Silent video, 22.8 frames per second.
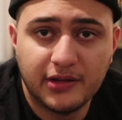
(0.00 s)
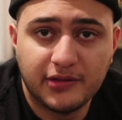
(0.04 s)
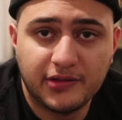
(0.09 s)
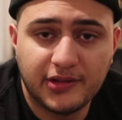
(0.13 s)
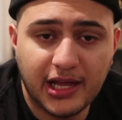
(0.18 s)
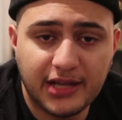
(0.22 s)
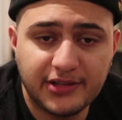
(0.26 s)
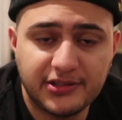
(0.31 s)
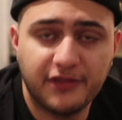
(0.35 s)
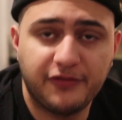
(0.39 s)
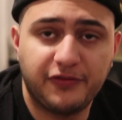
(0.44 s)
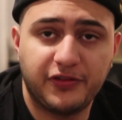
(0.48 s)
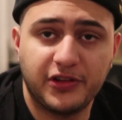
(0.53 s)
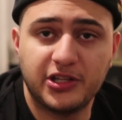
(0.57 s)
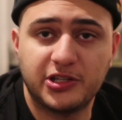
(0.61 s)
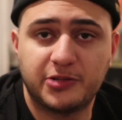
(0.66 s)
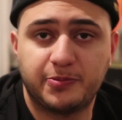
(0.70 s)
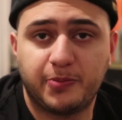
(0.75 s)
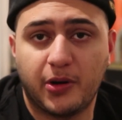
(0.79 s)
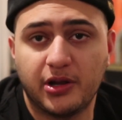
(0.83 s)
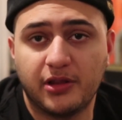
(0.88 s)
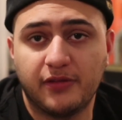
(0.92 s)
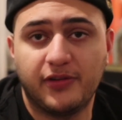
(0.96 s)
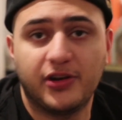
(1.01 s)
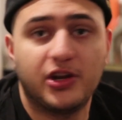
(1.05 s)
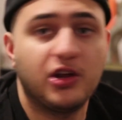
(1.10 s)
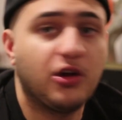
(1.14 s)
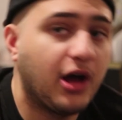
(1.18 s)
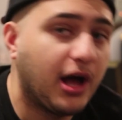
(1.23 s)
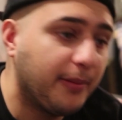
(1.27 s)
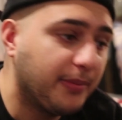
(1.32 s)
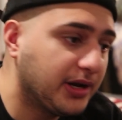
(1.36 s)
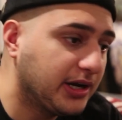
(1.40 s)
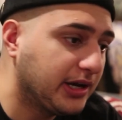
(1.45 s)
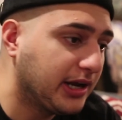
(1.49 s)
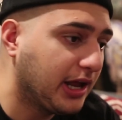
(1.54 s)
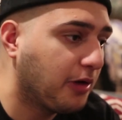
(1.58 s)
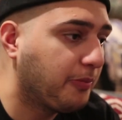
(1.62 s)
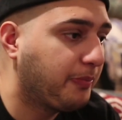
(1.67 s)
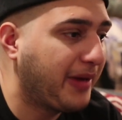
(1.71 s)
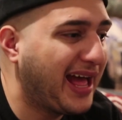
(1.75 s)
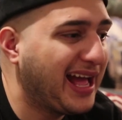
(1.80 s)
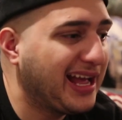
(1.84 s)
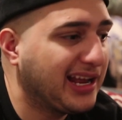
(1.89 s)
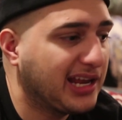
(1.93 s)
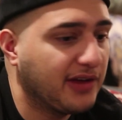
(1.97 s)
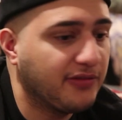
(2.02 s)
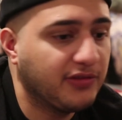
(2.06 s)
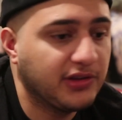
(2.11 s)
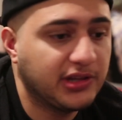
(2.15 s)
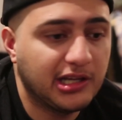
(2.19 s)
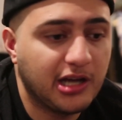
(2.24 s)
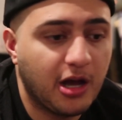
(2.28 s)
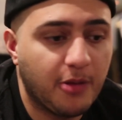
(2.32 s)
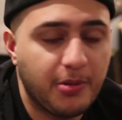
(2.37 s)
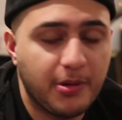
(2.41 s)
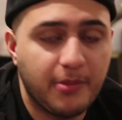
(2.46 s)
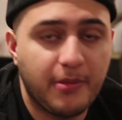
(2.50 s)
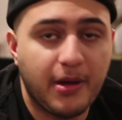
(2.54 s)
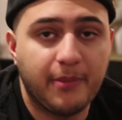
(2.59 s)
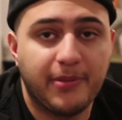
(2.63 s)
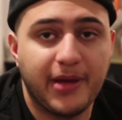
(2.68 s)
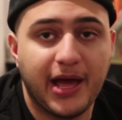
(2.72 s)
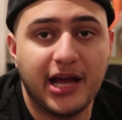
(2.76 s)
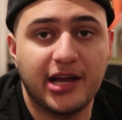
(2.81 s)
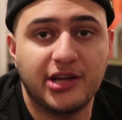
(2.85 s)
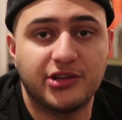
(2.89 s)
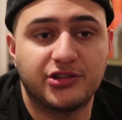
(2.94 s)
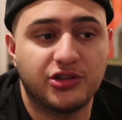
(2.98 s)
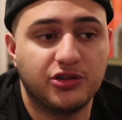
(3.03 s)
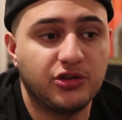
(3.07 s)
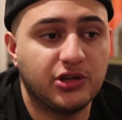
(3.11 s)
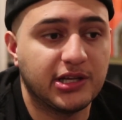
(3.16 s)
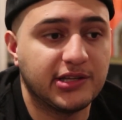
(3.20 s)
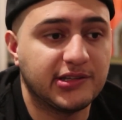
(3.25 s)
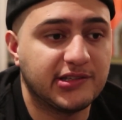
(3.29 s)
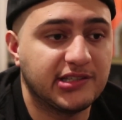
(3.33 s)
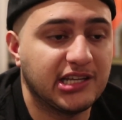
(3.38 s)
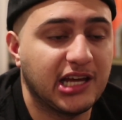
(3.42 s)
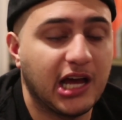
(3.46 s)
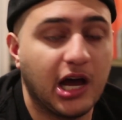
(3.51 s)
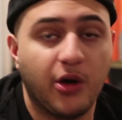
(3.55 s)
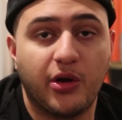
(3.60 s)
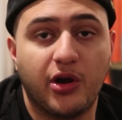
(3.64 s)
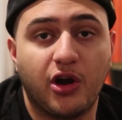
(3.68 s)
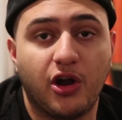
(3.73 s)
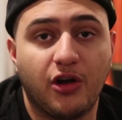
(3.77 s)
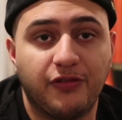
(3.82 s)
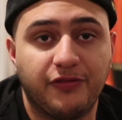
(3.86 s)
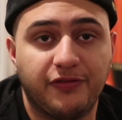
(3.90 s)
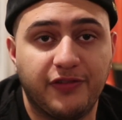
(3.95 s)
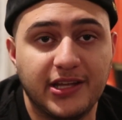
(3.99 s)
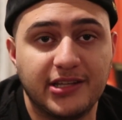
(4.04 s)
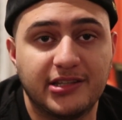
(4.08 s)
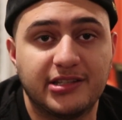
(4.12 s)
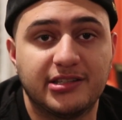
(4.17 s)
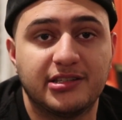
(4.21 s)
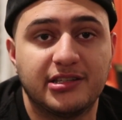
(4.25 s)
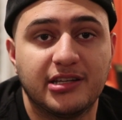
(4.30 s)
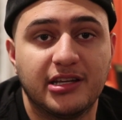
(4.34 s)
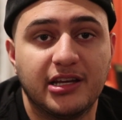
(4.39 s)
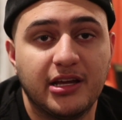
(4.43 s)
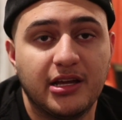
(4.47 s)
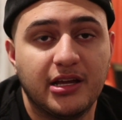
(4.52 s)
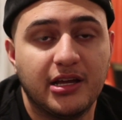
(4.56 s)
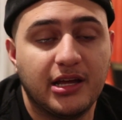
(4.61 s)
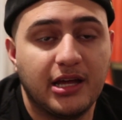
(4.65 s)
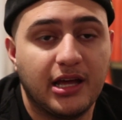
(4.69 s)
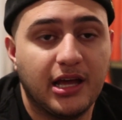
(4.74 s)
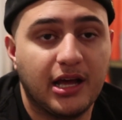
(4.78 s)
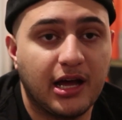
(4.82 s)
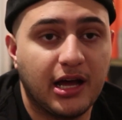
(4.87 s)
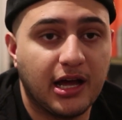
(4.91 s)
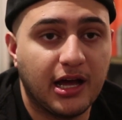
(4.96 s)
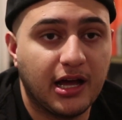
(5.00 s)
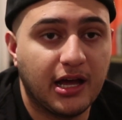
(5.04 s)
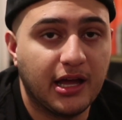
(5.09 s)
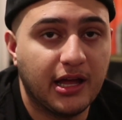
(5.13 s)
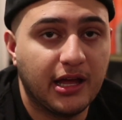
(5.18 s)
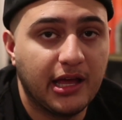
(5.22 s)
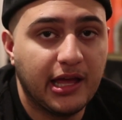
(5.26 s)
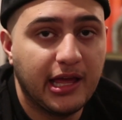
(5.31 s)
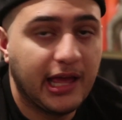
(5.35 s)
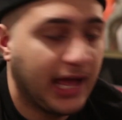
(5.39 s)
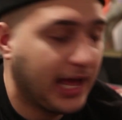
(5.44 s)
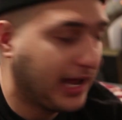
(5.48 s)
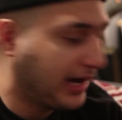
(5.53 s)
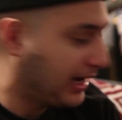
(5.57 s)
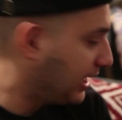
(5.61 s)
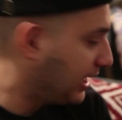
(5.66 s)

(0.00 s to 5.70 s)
that's it for this part of the video. I'm going to now pack everything up in my bag so you can see how it all fits. And